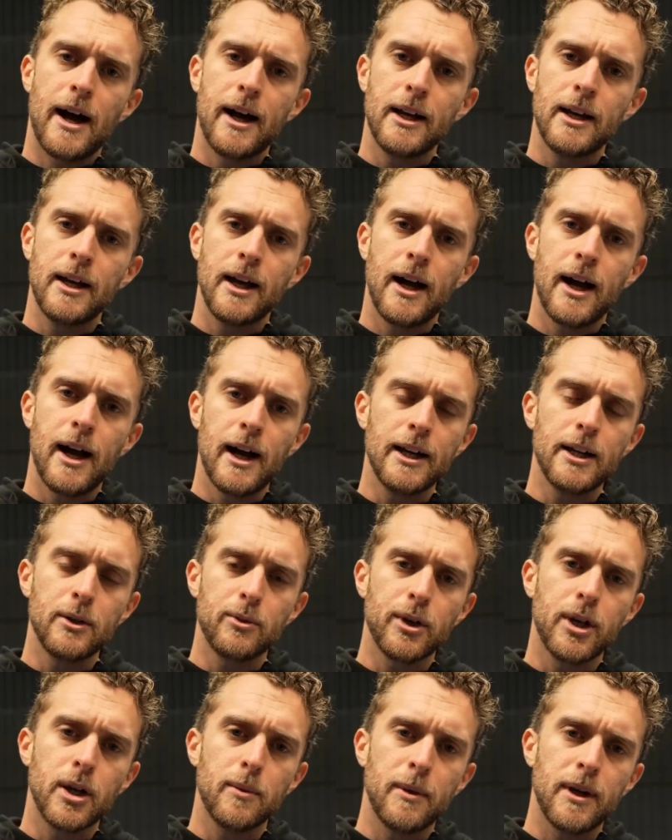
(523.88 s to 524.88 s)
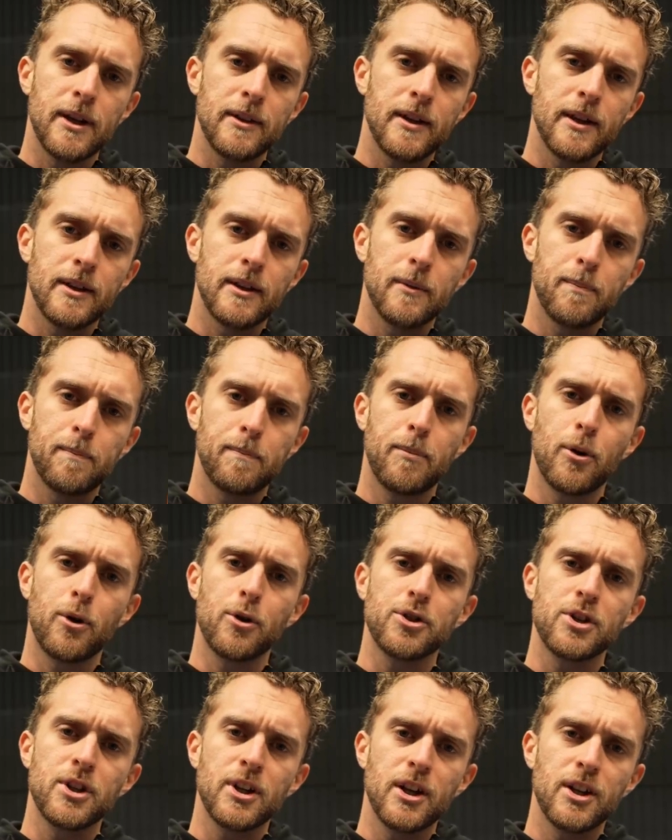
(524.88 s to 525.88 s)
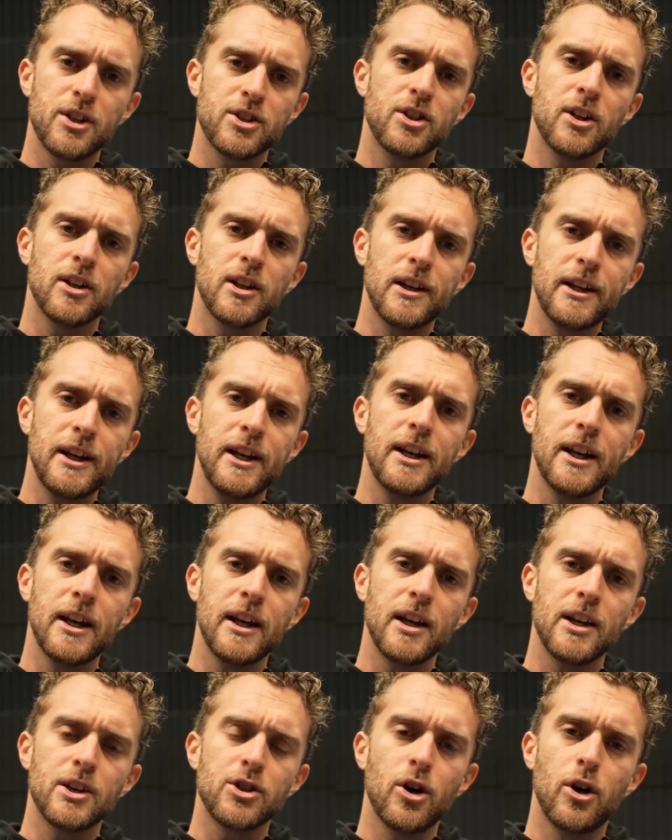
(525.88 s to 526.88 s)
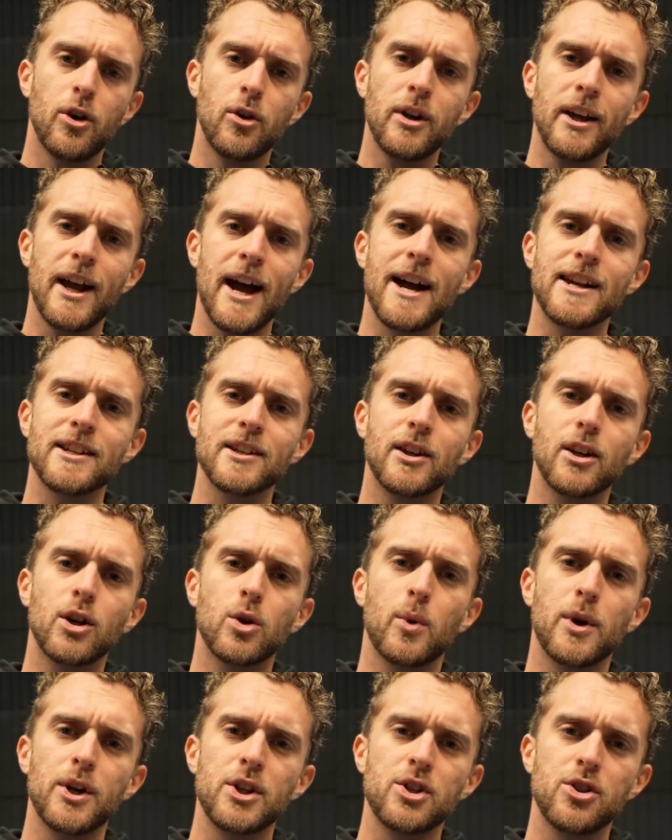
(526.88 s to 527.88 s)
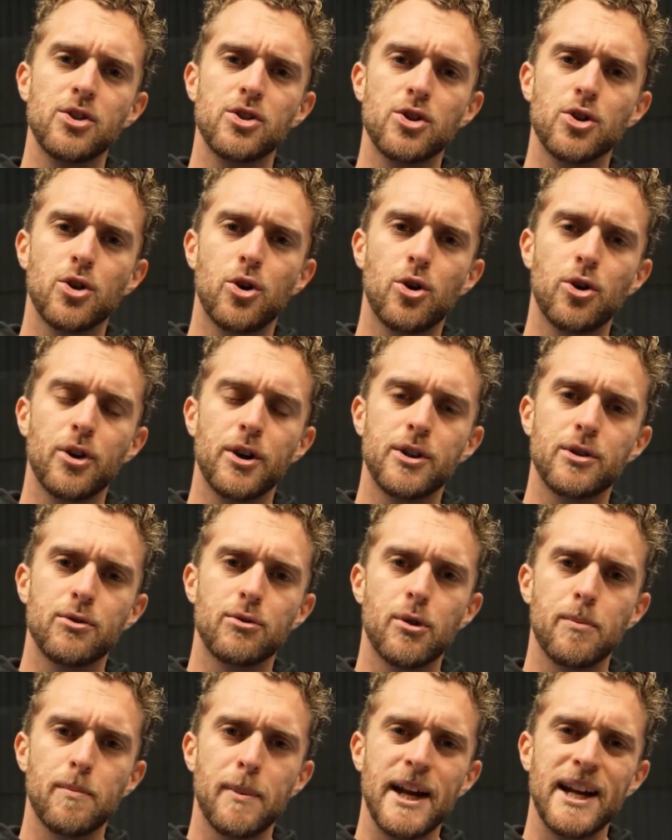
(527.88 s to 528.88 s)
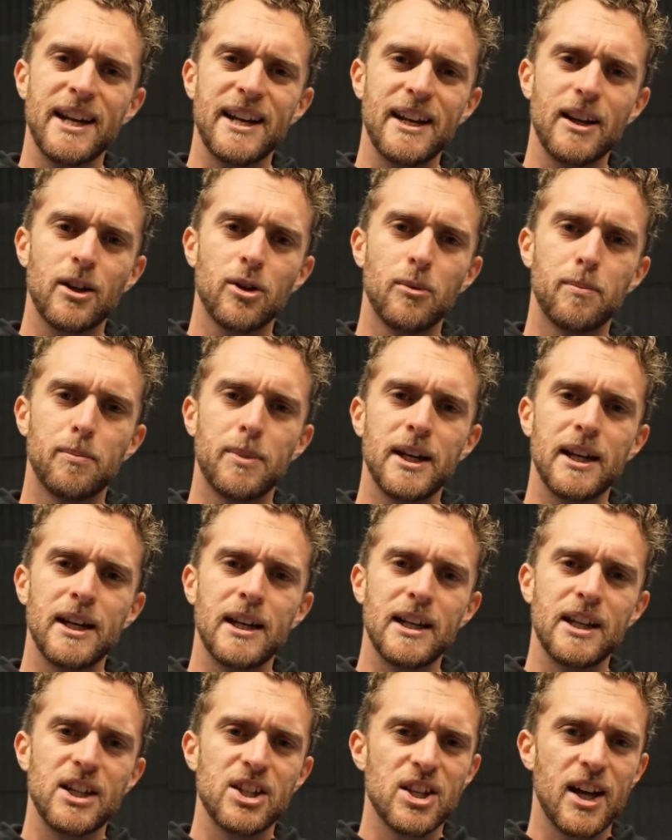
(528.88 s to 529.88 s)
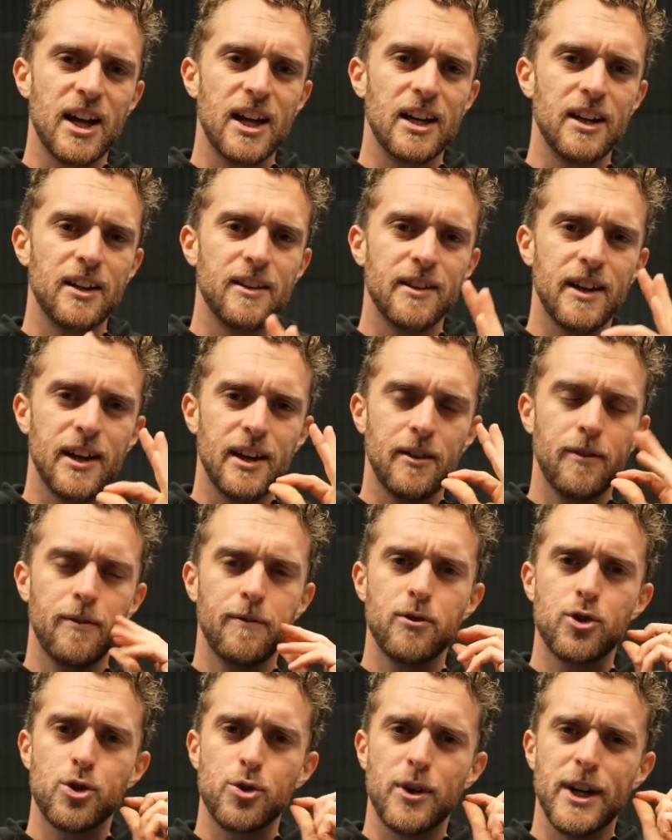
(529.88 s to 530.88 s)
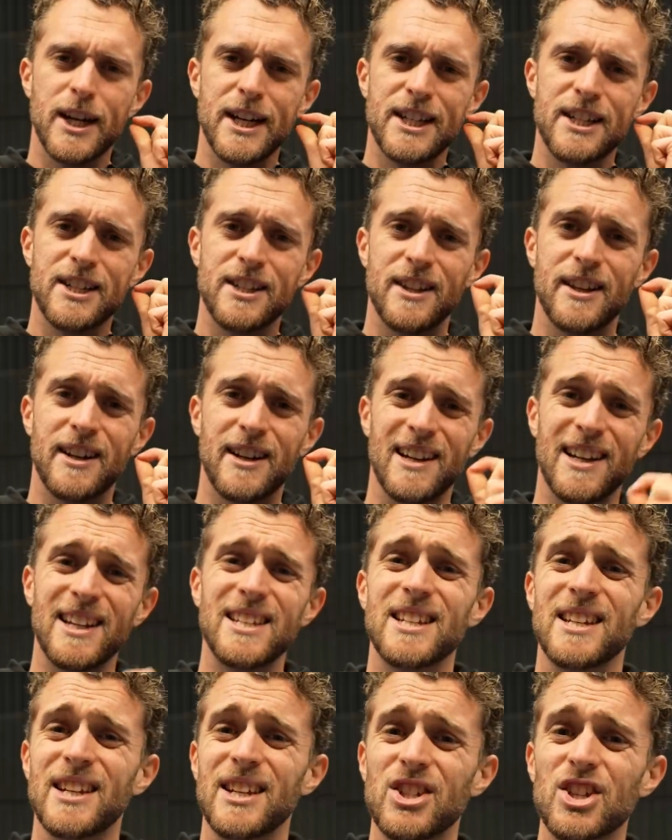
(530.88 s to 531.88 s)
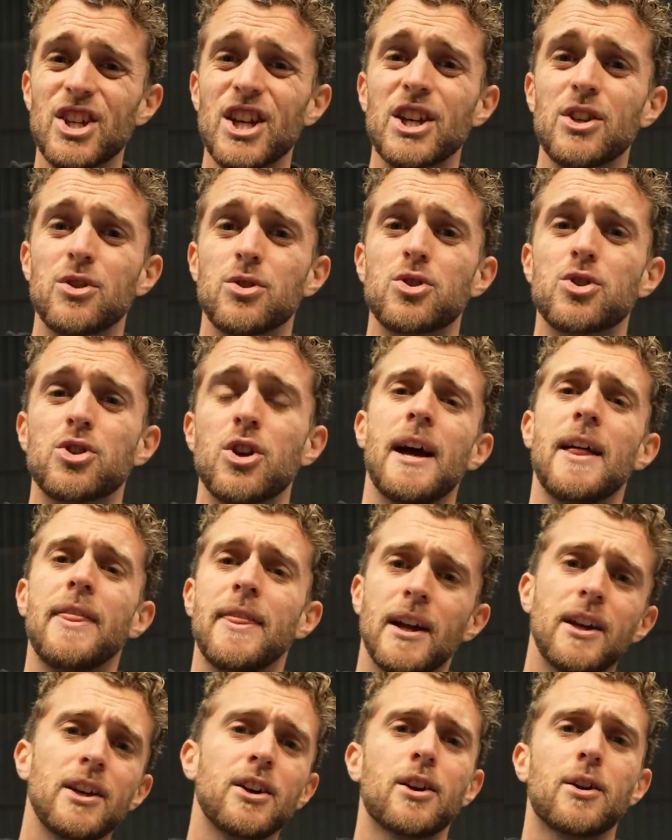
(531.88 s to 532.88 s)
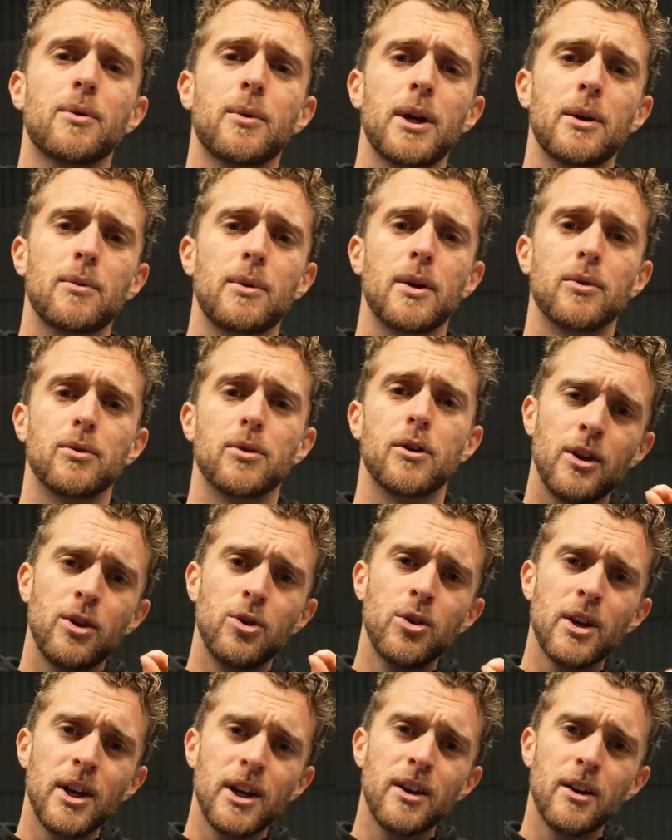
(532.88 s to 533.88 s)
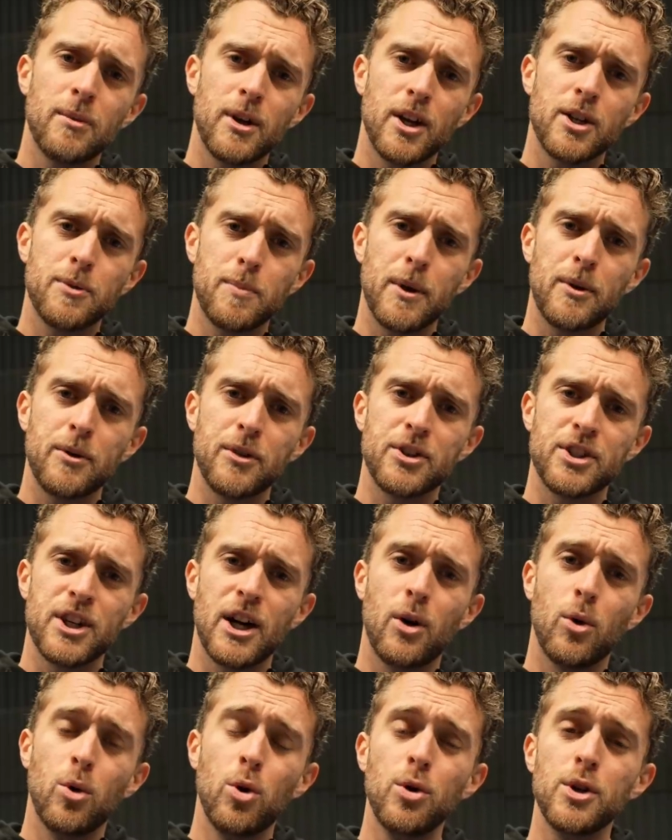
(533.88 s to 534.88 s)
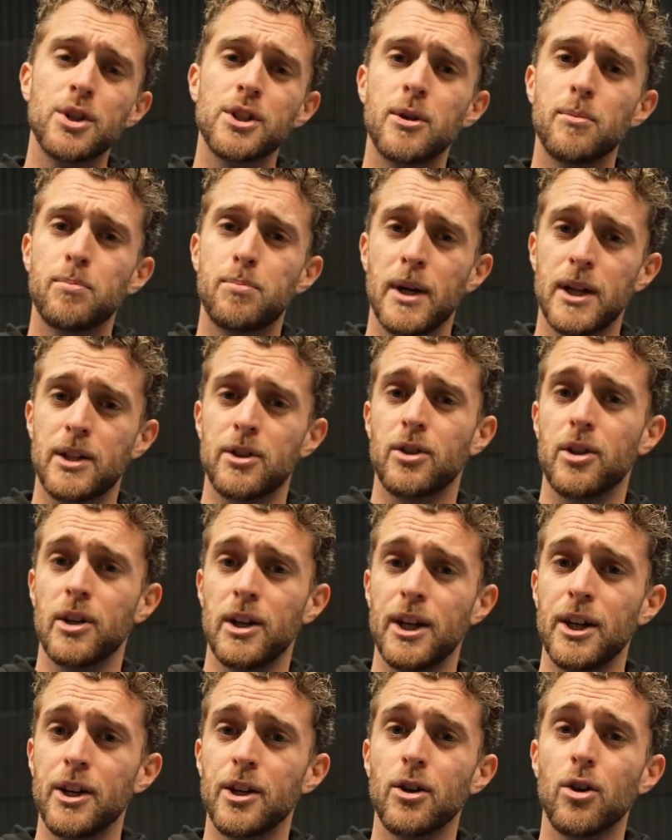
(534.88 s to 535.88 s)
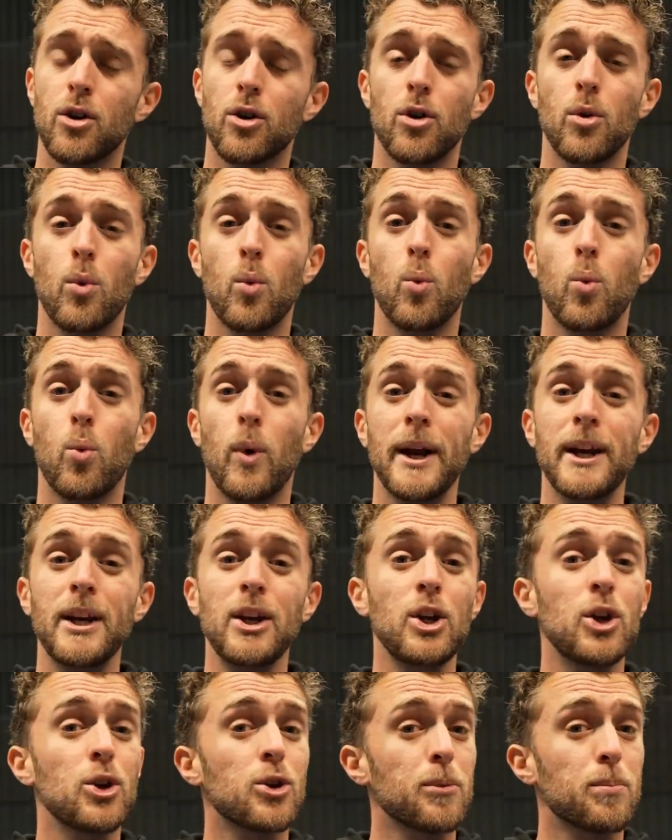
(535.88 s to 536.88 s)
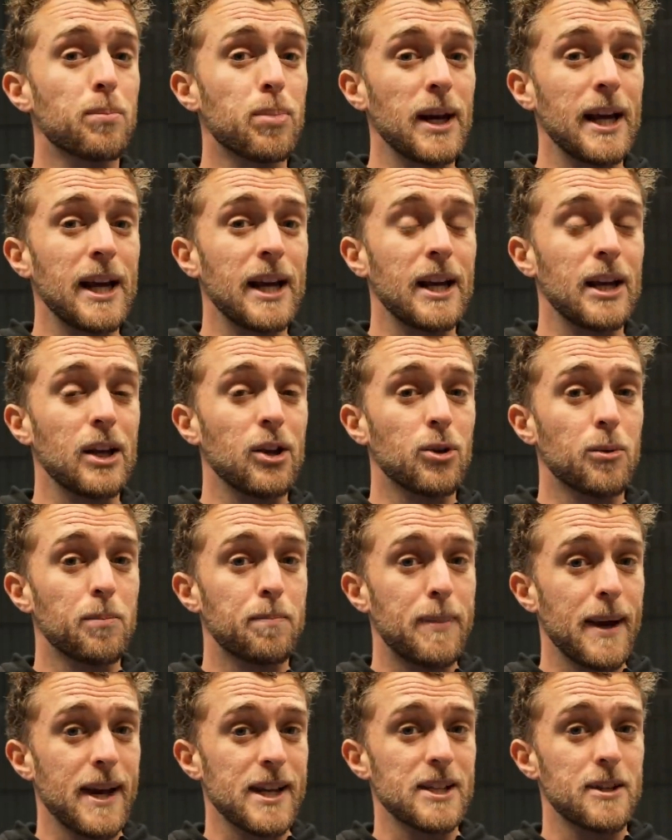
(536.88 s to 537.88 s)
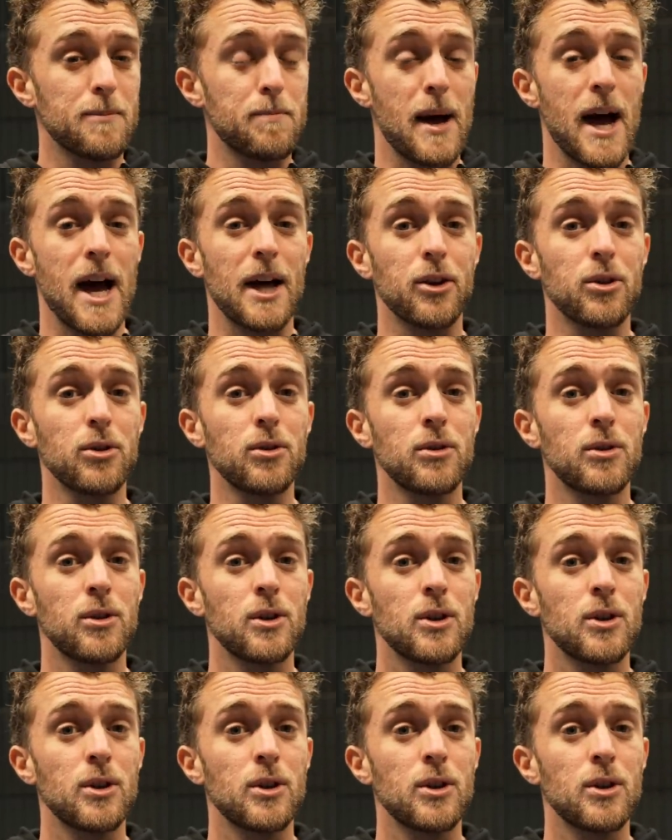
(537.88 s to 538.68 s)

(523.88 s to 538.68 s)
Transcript: I highly recommend that the person that is not leading is only asking questions or is remaining completely silent and trains their listening skills. And then the other way around. You can experience now who is the better leader or when you're playing your best padel.